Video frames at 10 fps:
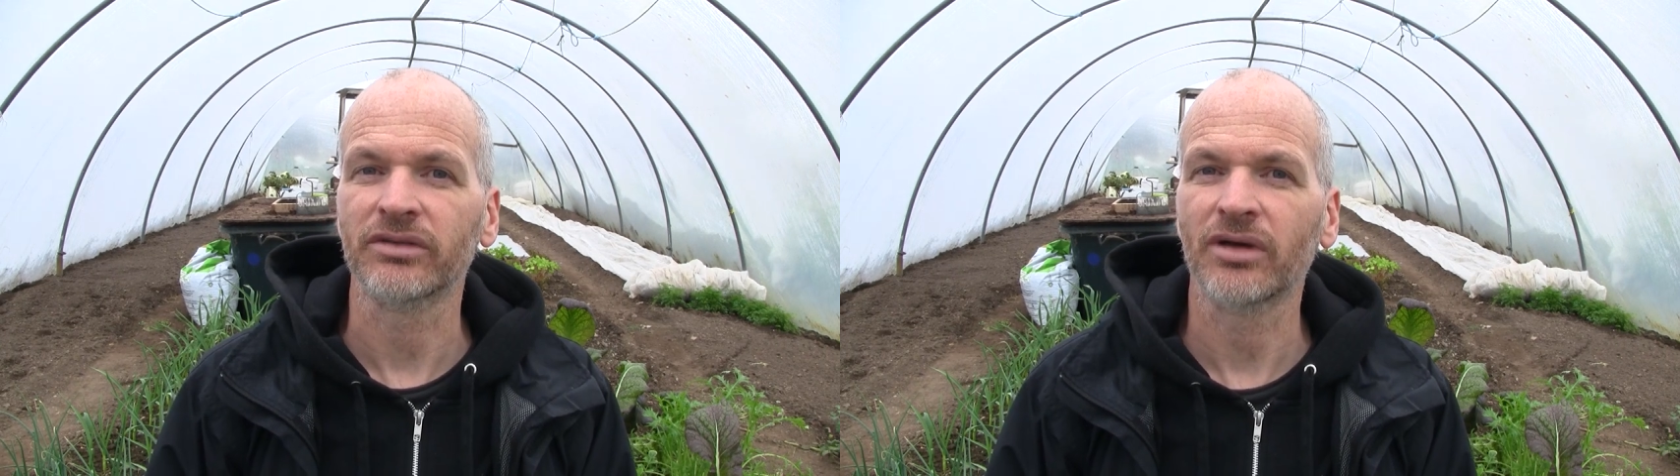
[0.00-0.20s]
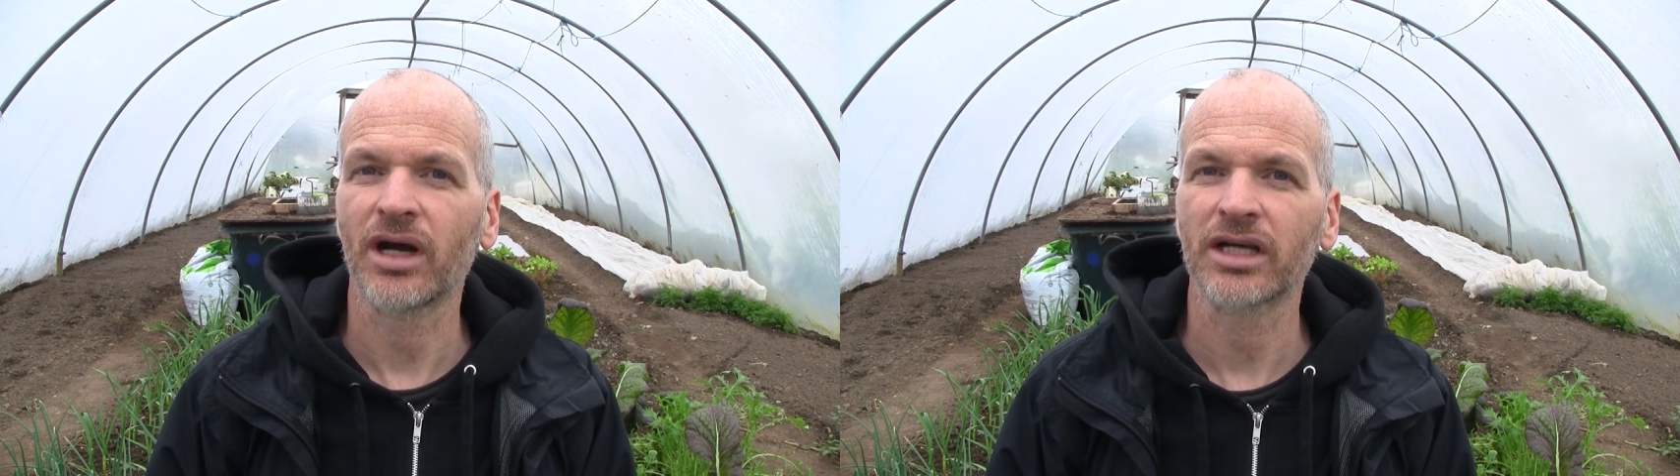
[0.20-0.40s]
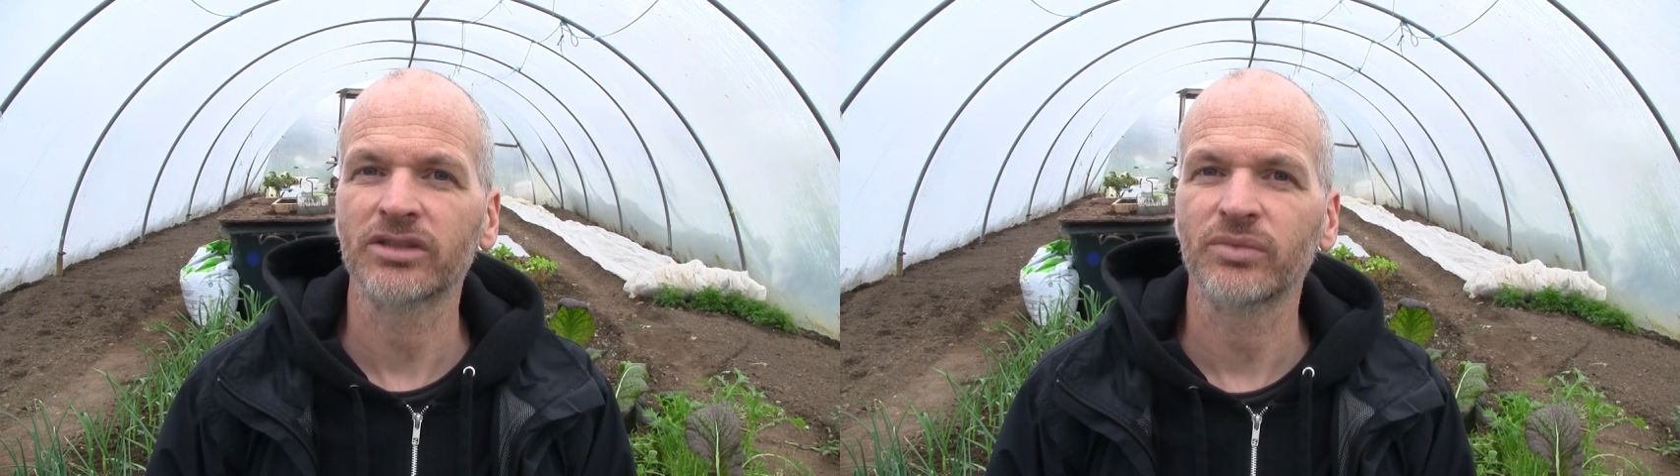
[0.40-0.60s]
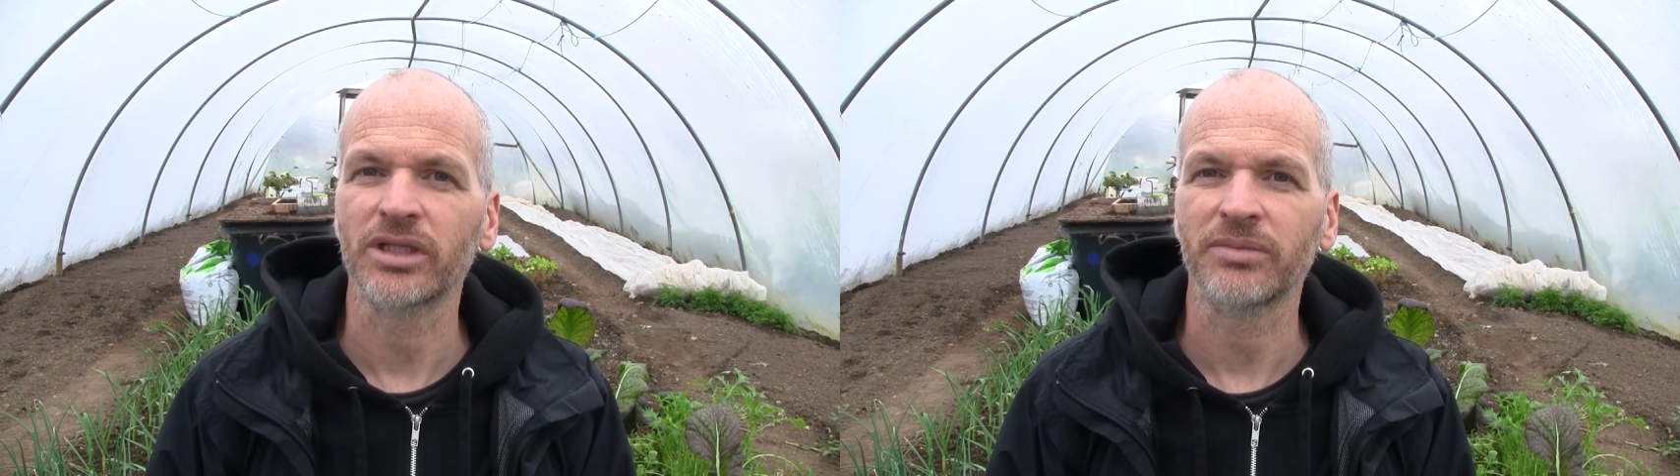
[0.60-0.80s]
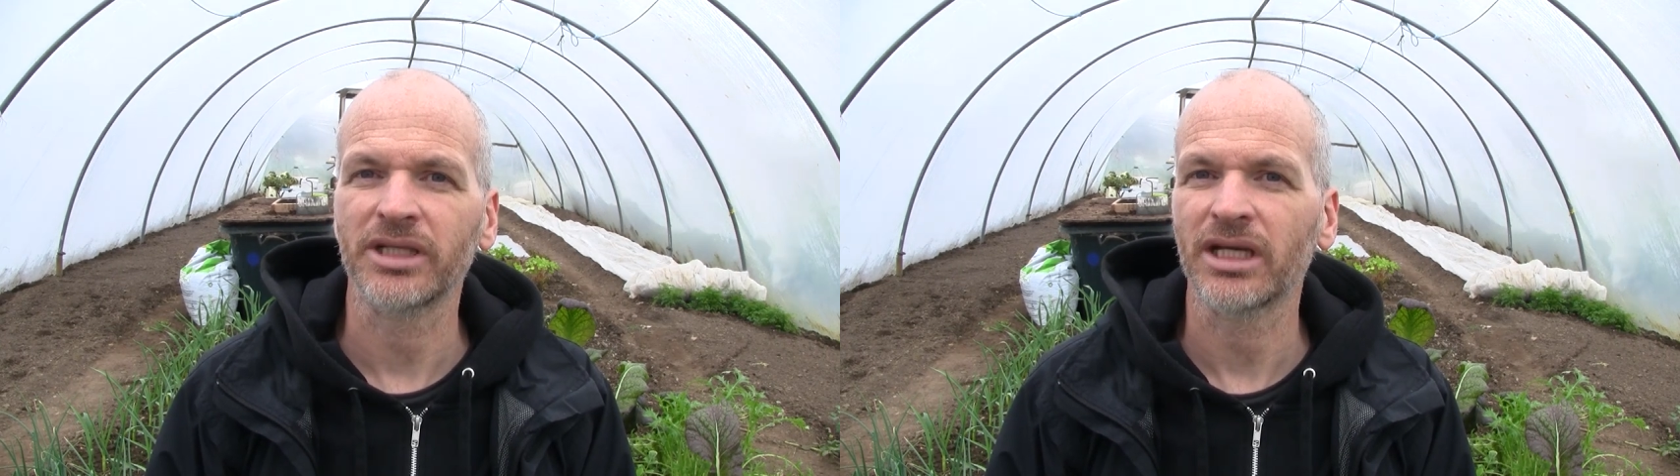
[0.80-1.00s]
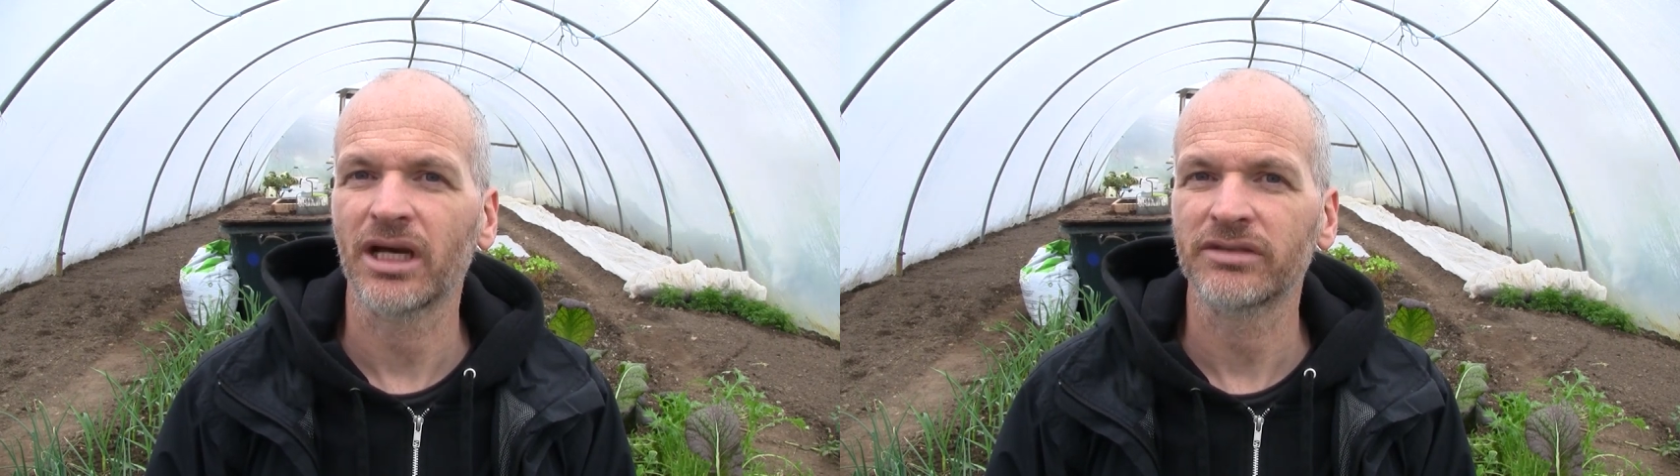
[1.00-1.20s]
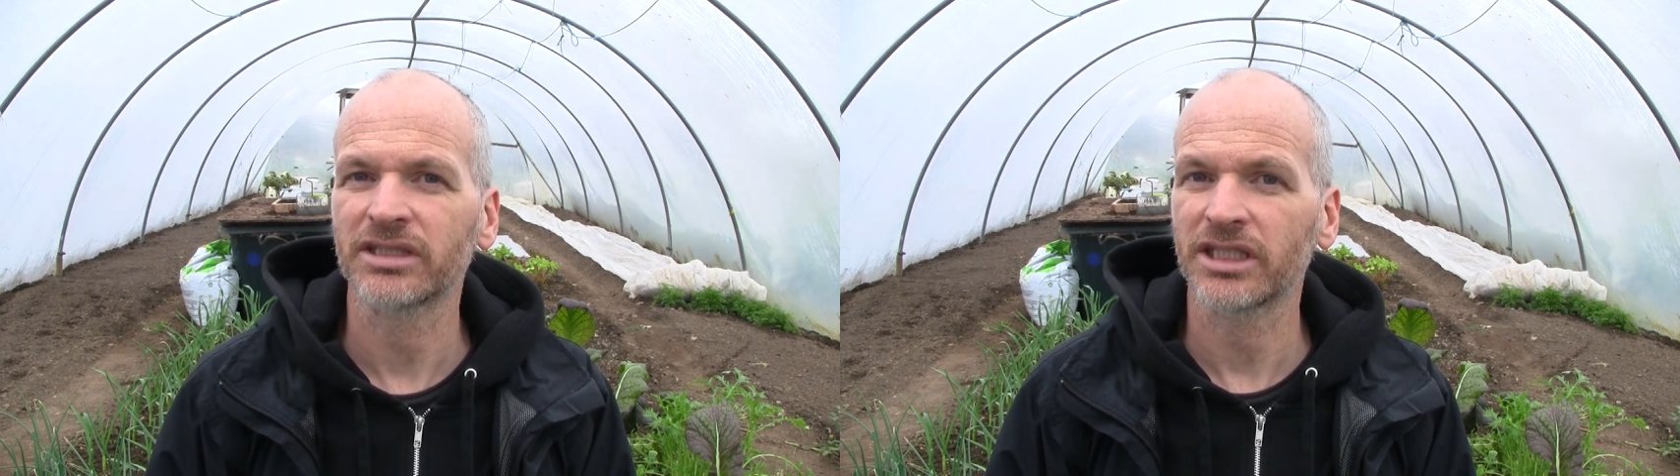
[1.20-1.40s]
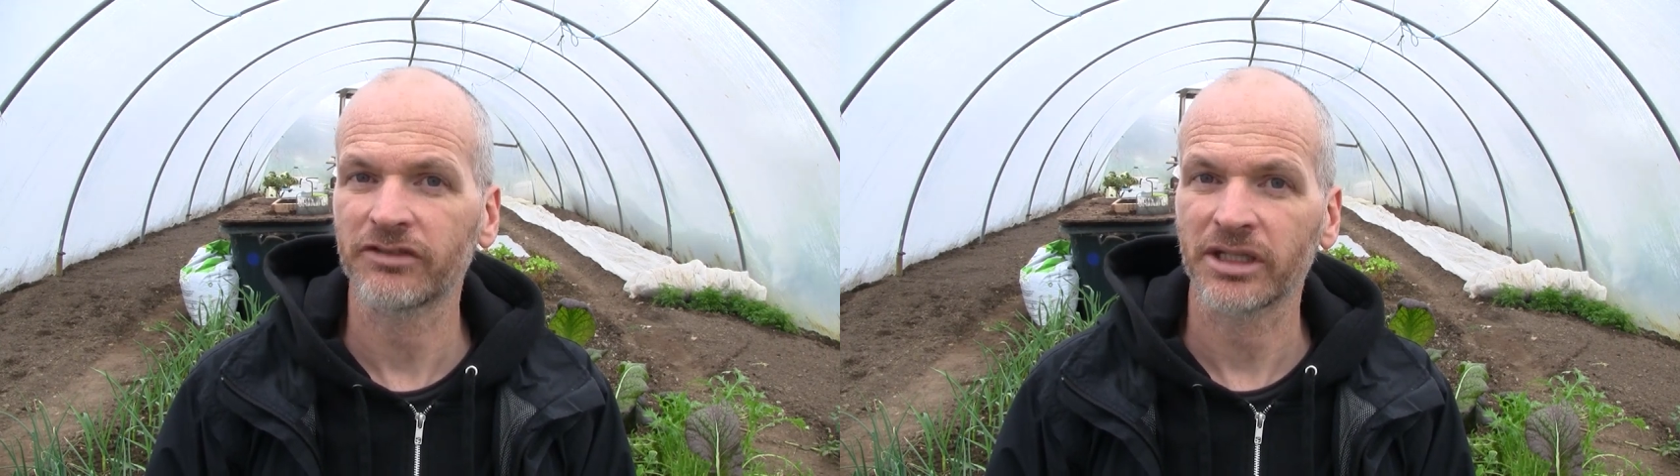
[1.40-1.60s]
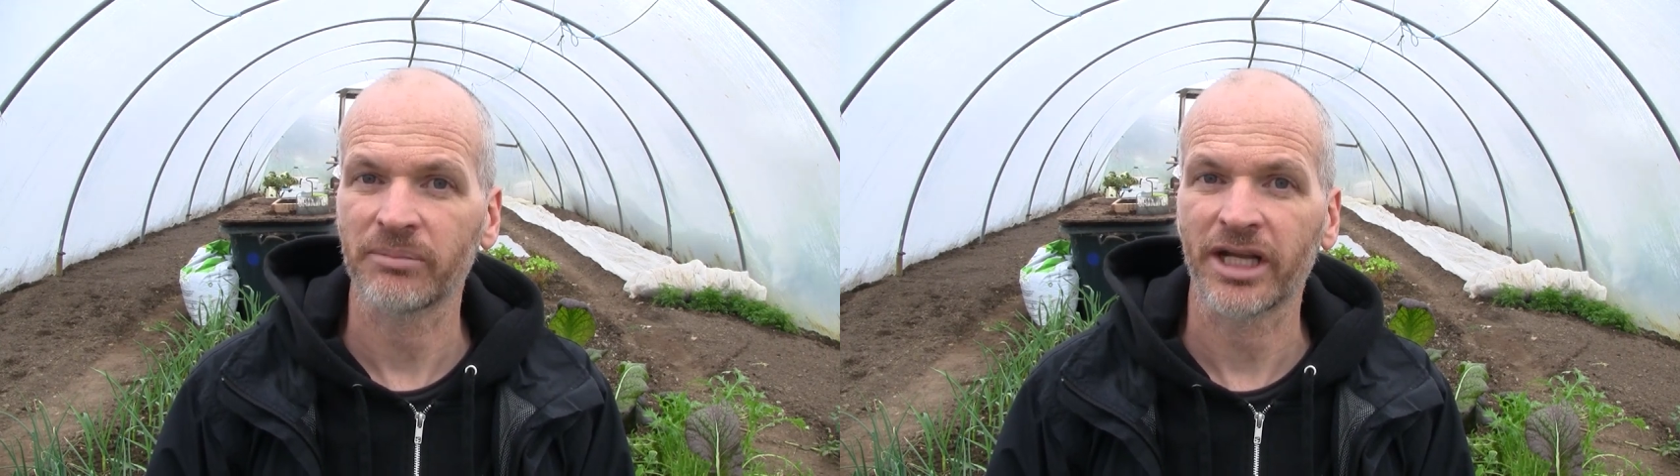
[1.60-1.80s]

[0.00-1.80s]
rocks will be of significant